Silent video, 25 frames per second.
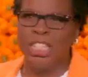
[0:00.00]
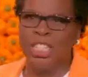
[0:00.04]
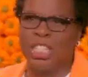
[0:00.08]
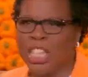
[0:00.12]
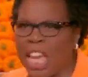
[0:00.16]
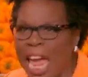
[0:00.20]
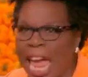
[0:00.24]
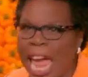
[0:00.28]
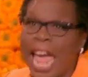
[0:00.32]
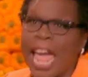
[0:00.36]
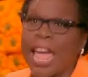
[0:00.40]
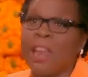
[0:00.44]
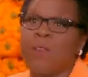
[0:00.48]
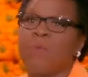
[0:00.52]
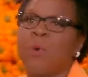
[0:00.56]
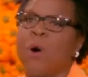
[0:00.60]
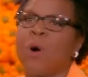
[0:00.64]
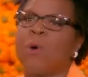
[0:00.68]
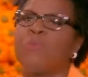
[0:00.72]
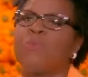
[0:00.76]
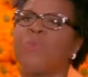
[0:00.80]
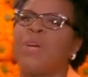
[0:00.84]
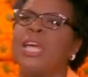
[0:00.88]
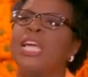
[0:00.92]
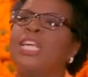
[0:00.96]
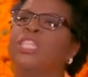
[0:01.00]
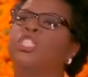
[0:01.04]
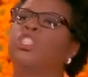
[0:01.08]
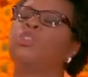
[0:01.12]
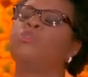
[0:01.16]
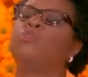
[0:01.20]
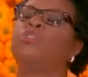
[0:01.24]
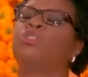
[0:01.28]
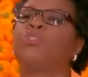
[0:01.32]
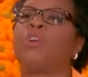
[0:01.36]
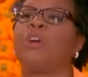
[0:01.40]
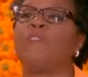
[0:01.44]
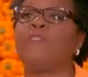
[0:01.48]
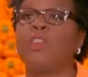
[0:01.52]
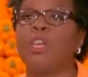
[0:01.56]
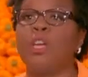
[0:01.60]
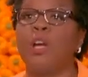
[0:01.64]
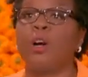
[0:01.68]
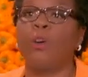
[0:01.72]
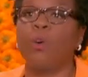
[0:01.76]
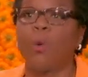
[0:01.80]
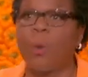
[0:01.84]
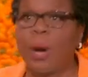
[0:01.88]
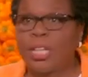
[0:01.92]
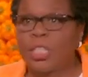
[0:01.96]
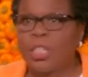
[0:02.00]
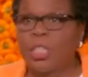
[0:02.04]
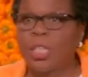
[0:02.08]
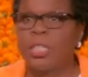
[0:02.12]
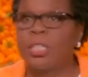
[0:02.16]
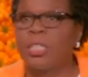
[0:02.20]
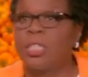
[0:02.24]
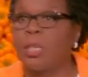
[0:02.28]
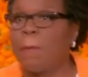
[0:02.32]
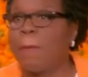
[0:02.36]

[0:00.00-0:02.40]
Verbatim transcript: Jan will read you trivial questions